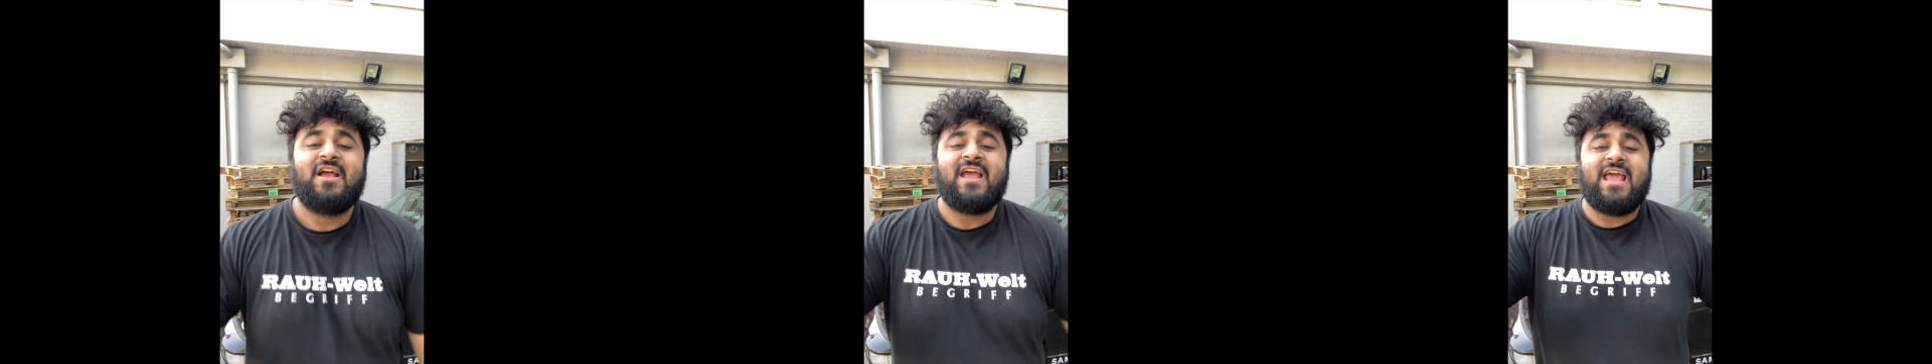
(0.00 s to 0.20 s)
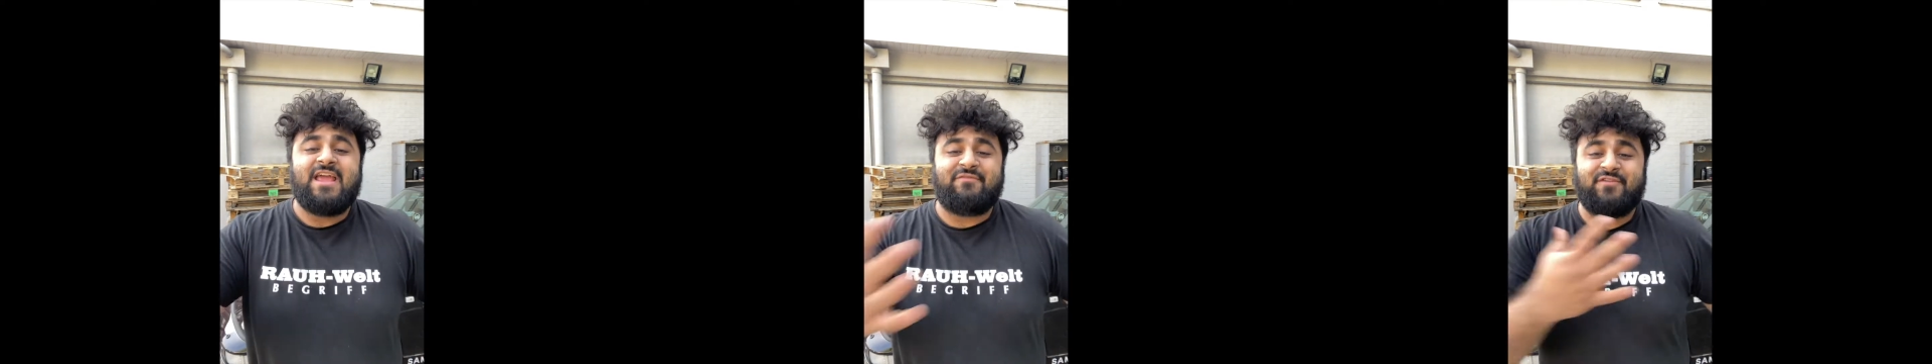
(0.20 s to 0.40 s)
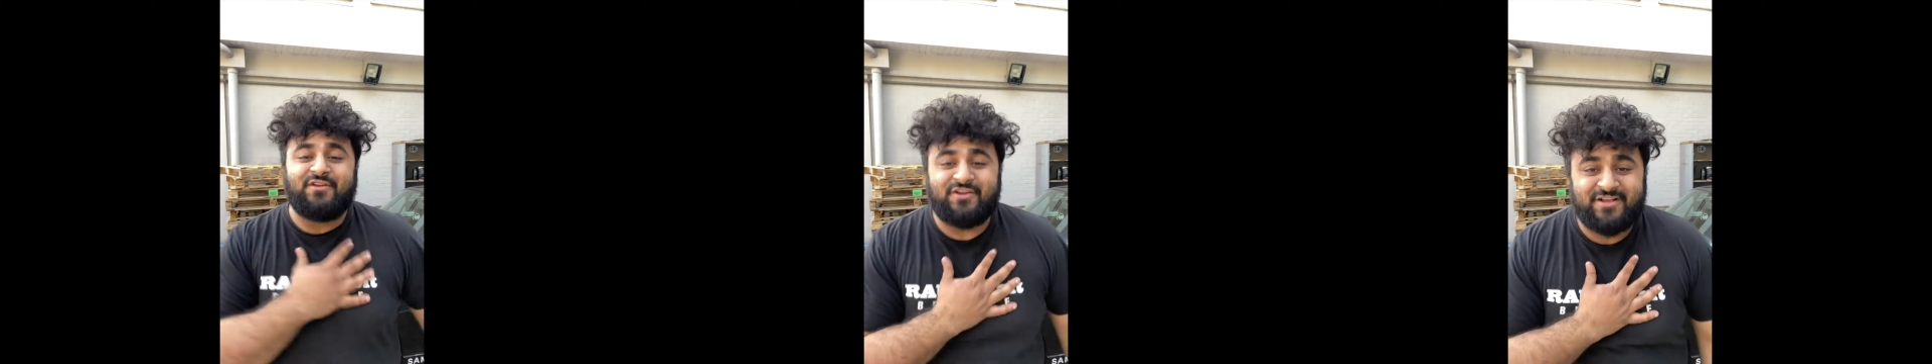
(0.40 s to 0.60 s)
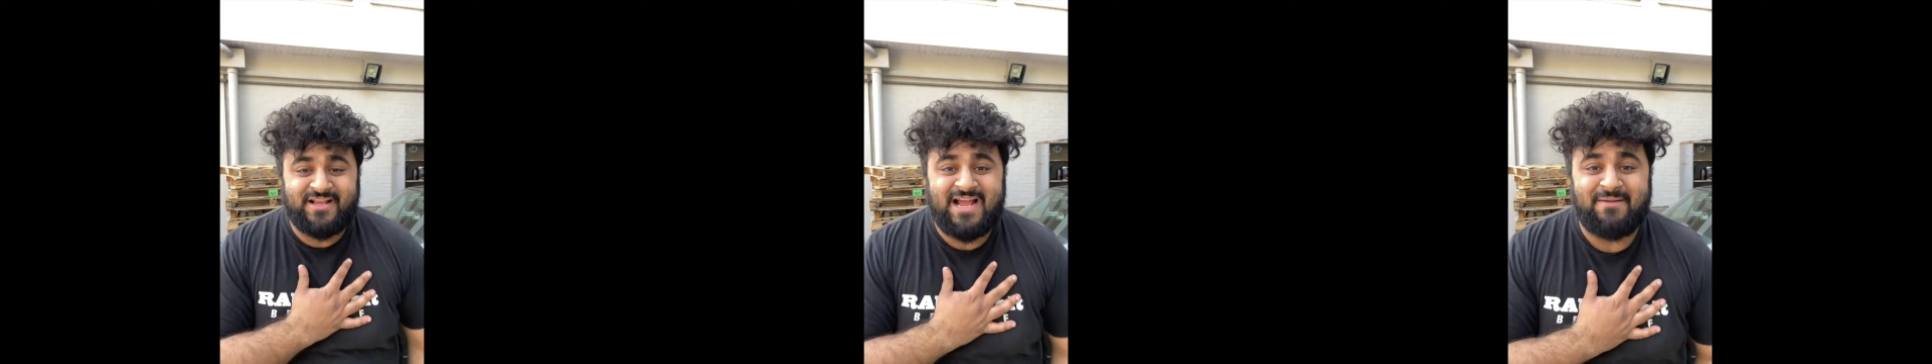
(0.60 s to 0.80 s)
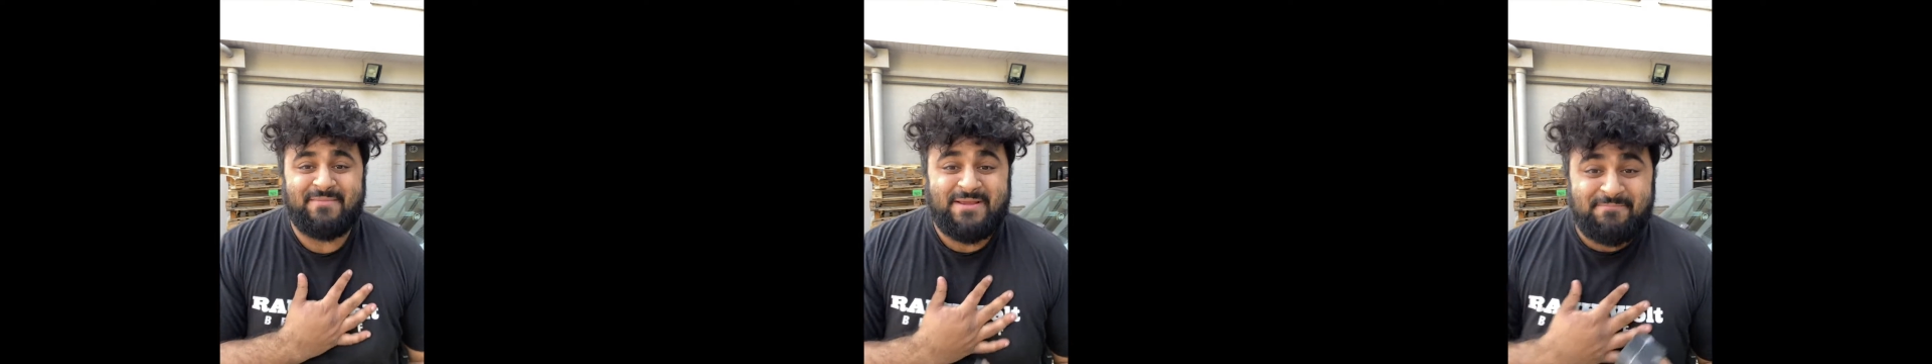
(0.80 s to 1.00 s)
If you're looking
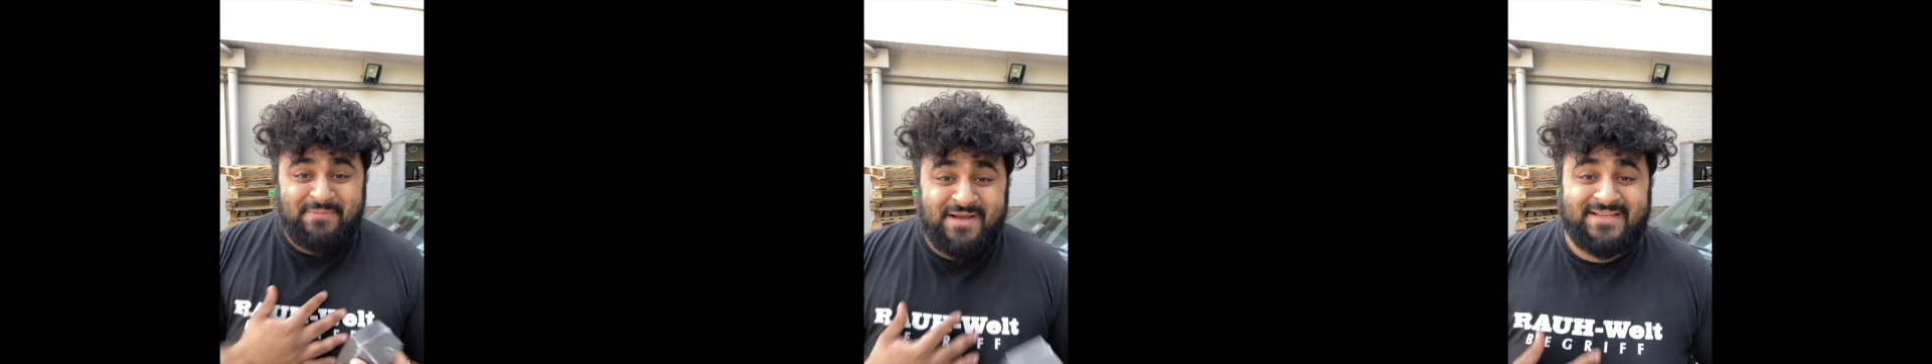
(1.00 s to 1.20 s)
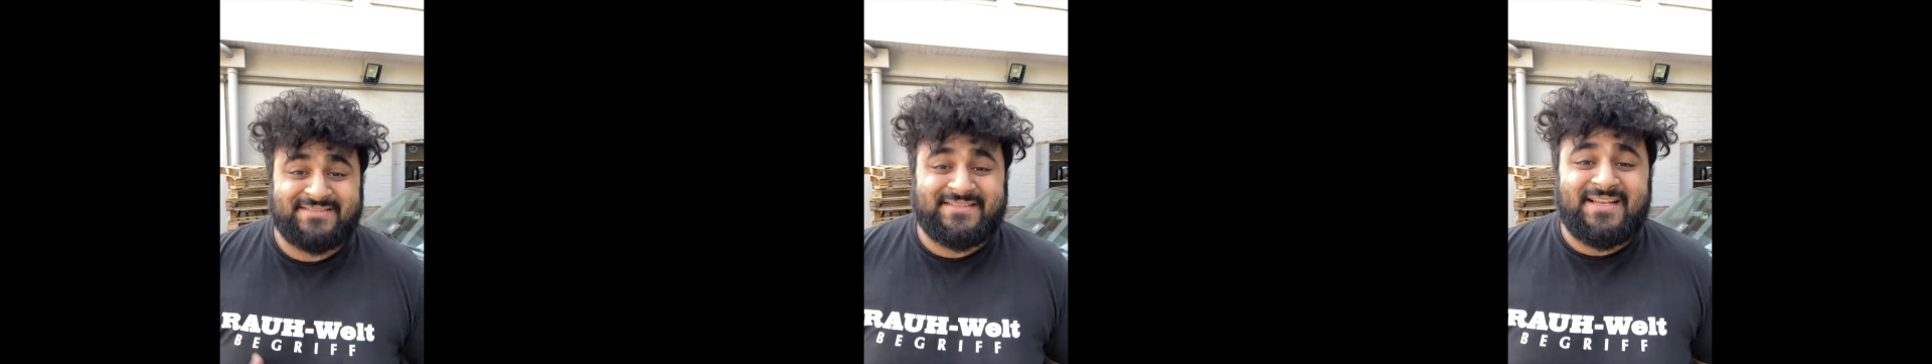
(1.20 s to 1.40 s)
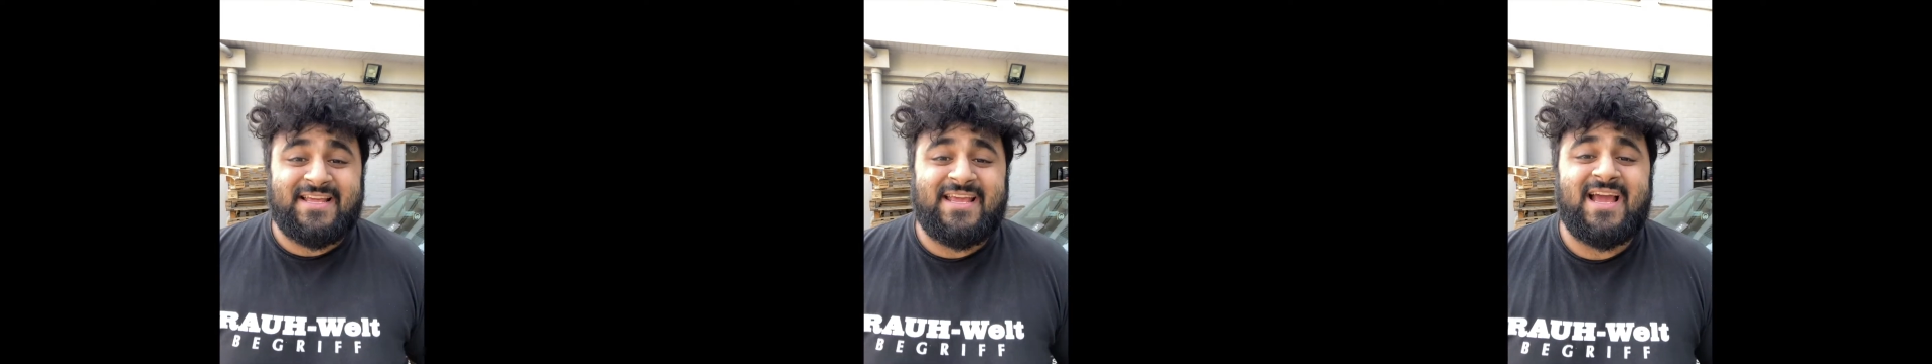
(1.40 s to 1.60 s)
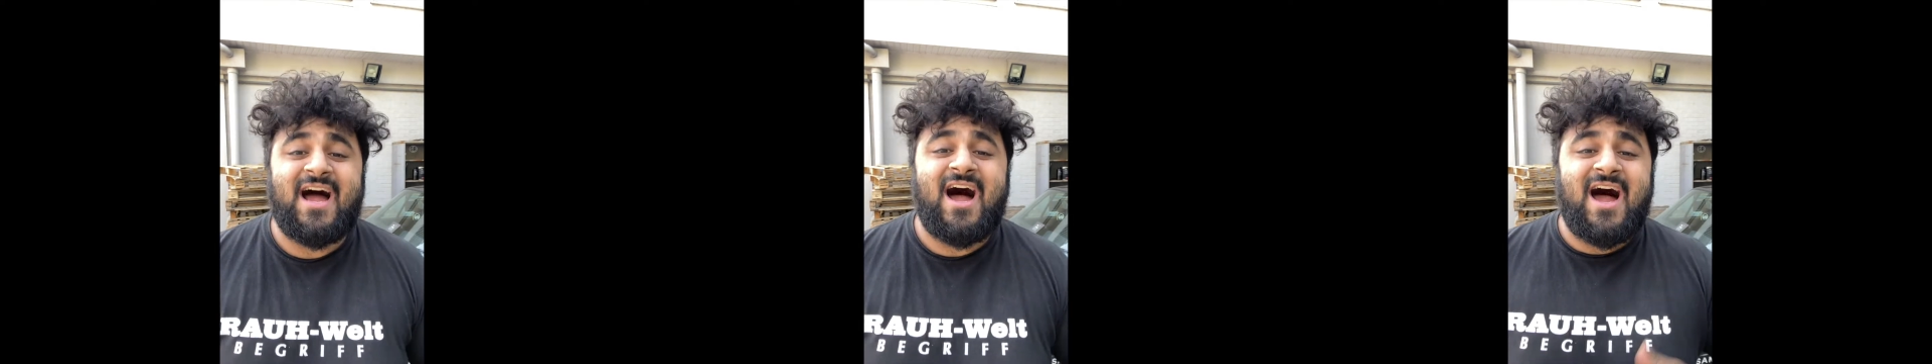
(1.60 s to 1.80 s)
at me personally,